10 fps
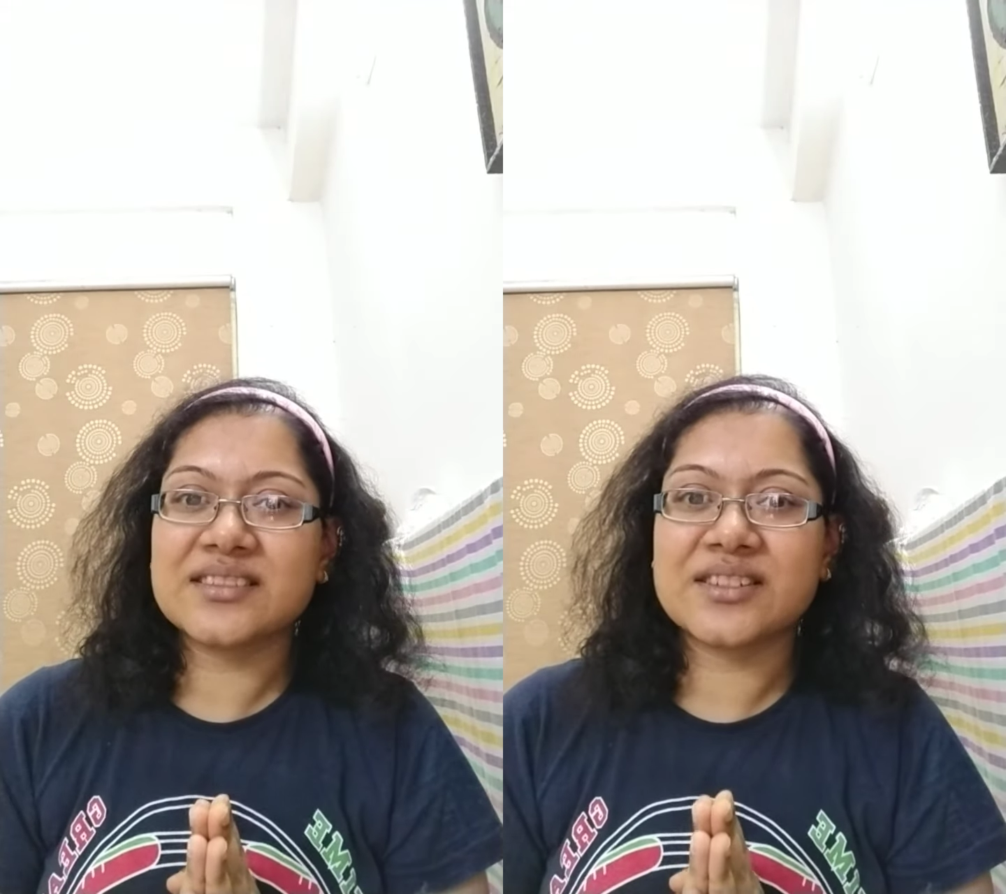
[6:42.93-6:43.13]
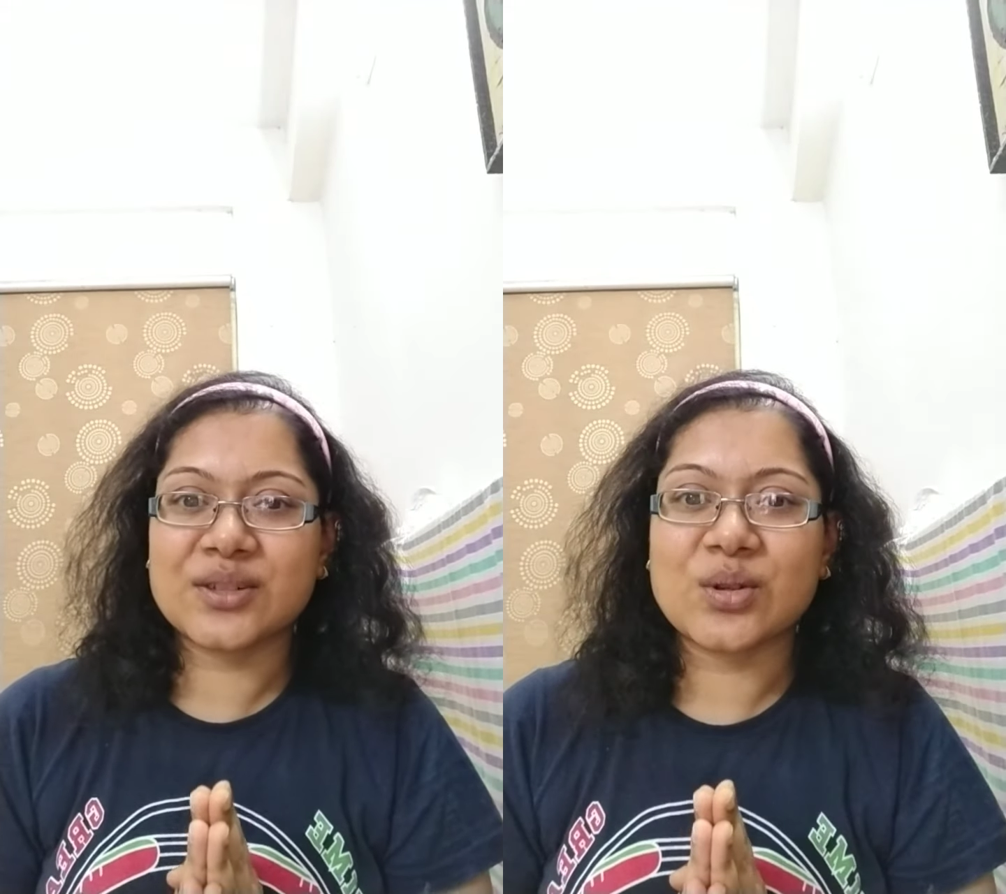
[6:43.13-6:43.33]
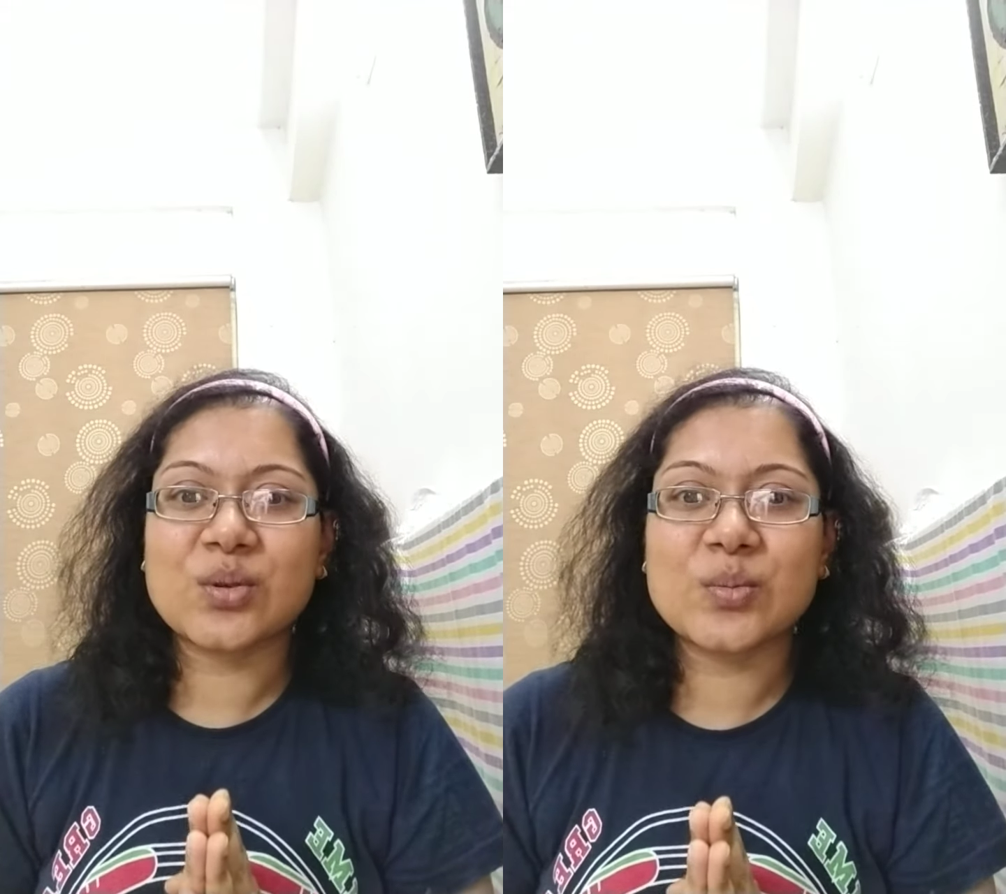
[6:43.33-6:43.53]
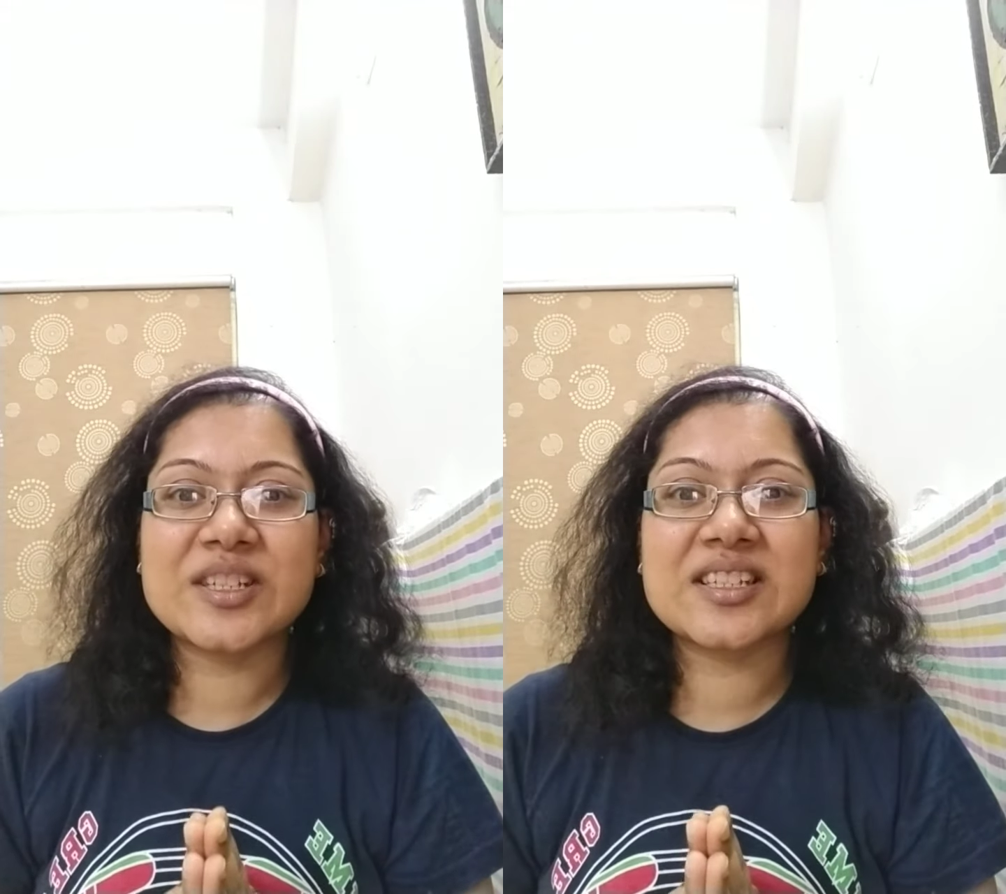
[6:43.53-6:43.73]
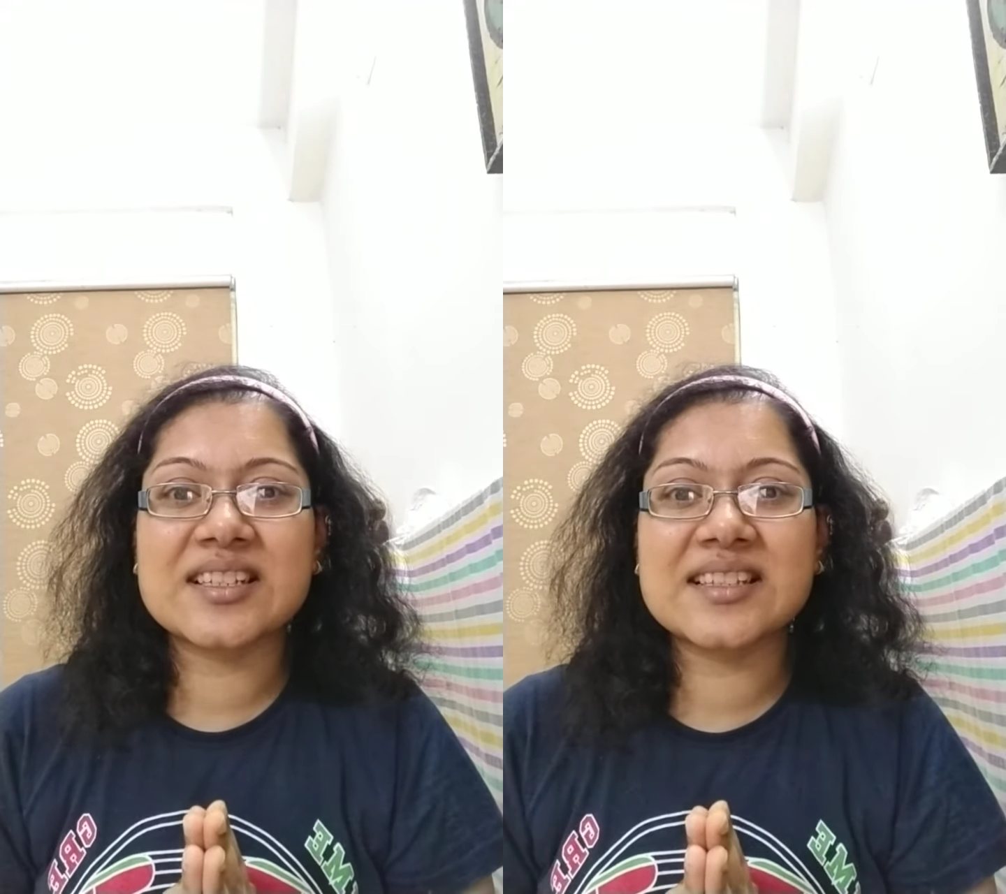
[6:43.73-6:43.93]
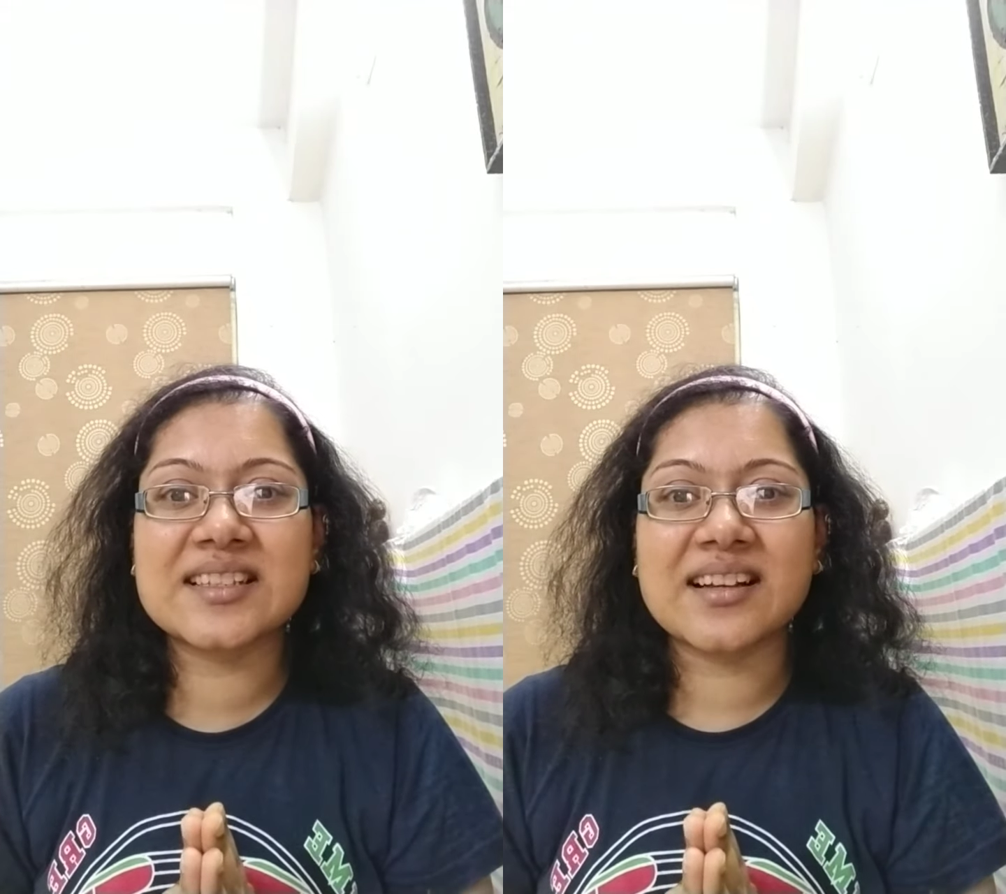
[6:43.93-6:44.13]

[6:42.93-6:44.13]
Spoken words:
you know, which is,